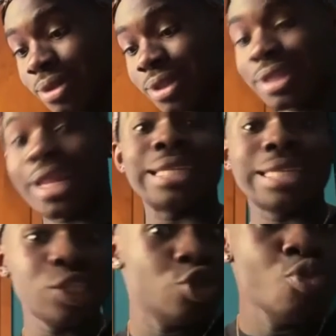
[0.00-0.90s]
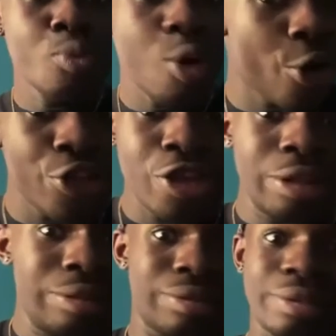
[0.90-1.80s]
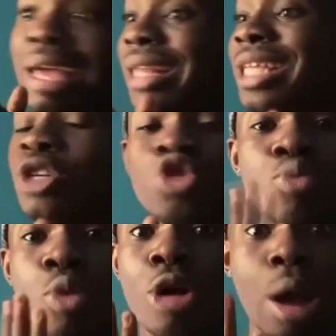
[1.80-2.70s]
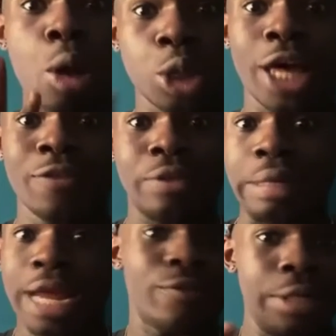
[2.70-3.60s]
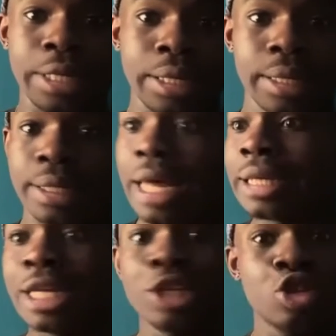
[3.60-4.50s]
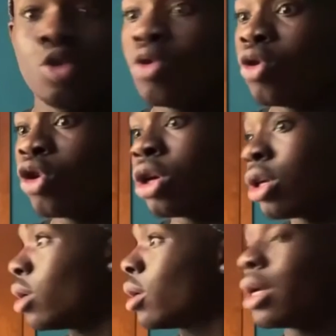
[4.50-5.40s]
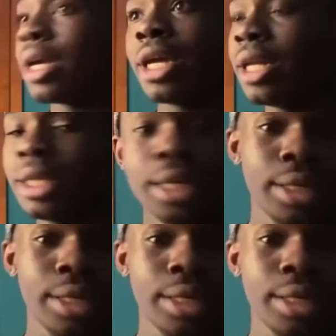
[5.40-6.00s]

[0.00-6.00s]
they teach you more than like they teach you more about life than everything in school, anything,